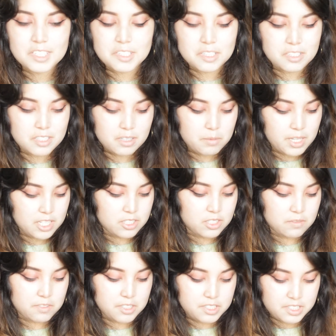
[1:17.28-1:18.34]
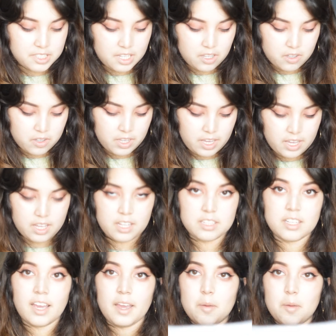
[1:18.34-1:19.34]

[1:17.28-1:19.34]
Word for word: So I took advantage of their sale and